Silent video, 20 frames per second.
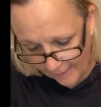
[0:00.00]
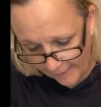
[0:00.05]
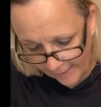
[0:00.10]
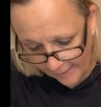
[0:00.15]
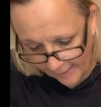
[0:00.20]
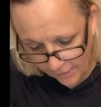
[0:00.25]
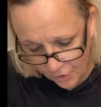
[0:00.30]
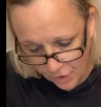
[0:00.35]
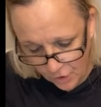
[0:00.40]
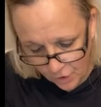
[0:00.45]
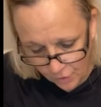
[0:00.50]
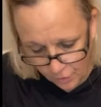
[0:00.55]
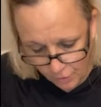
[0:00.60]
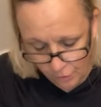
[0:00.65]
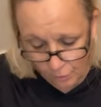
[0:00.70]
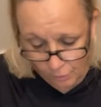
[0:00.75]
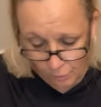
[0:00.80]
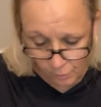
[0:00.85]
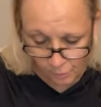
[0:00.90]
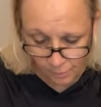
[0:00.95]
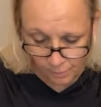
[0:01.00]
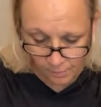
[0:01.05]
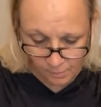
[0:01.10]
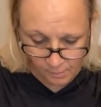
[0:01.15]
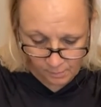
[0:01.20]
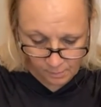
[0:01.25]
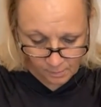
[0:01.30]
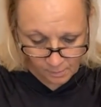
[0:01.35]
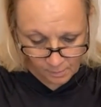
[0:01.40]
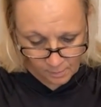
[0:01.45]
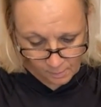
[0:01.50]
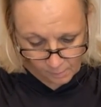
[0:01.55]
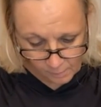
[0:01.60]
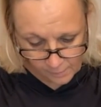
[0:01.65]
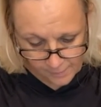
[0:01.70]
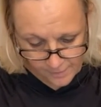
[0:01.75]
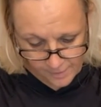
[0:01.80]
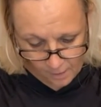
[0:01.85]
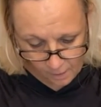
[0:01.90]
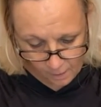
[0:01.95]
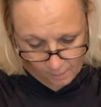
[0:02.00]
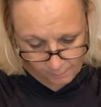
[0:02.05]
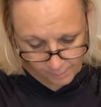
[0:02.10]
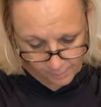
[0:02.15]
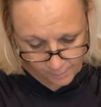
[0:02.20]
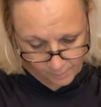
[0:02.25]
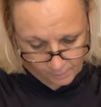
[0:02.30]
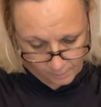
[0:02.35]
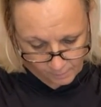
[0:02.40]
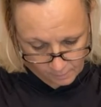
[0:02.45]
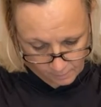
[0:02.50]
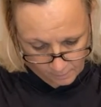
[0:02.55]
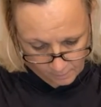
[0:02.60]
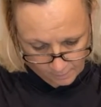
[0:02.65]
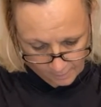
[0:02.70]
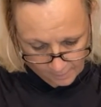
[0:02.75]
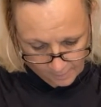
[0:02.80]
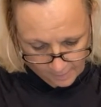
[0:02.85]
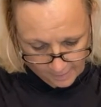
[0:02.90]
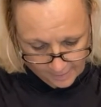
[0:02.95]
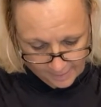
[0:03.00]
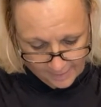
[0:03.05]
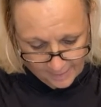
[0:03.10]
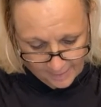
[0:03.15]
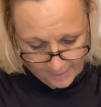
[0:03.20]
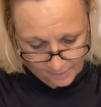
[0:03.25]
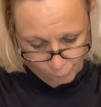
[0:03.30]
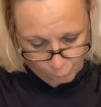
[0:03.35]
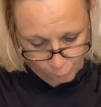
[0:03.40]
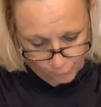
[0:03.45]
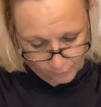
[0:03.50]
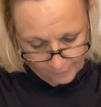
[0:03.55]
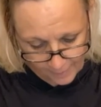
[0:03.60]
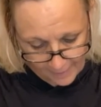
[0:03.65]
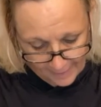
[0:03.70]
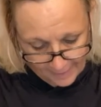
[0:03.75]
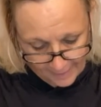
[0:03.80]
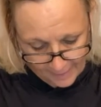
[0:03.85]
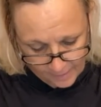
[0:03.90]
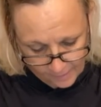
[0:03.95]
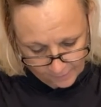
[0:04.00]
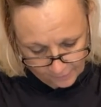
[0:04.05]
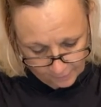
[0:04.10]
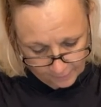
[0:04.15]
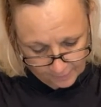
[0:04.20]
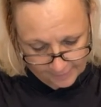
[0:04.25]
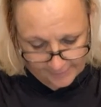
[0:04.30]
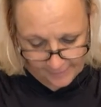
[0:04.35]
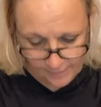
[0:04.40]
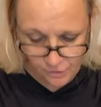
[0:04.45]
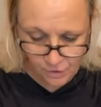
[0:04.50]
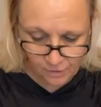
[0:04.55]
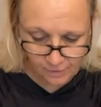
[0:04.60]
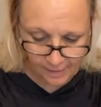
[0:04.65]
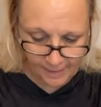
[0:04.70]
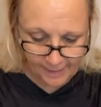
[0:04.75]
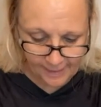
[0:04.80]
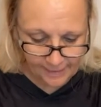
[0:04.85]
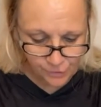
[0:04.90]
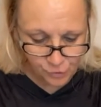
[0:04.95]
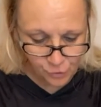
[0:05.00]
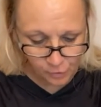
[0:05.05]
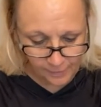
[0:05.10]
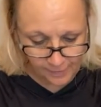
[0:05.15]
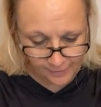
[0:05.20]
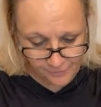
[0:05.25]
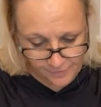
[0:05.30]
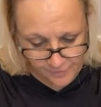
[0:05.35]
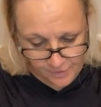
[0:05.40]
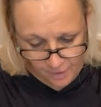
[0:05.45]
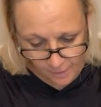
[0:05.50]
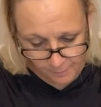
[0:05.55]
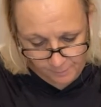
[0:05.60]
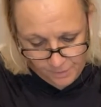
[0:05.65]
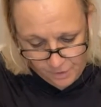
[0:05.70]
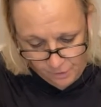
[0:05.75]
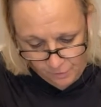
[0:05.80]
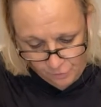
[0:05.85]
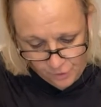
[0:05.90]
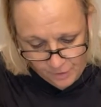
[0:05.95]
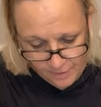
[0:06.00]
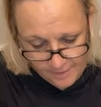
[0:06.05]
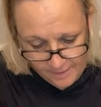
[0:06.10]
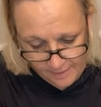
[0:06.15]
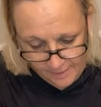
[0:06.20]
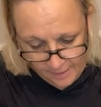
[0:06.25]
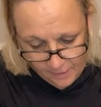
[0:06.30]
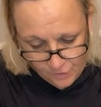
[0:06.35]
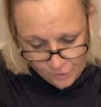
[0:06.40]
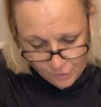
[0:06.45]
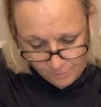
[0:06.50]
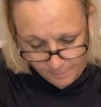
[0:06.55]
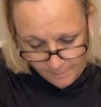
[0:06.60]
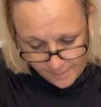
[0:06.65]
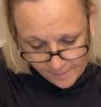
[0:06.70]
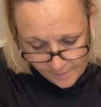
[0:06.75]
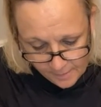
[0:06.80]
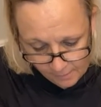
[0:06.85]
link to the top. And we'll add the link to the angel at the top too, just in case you miss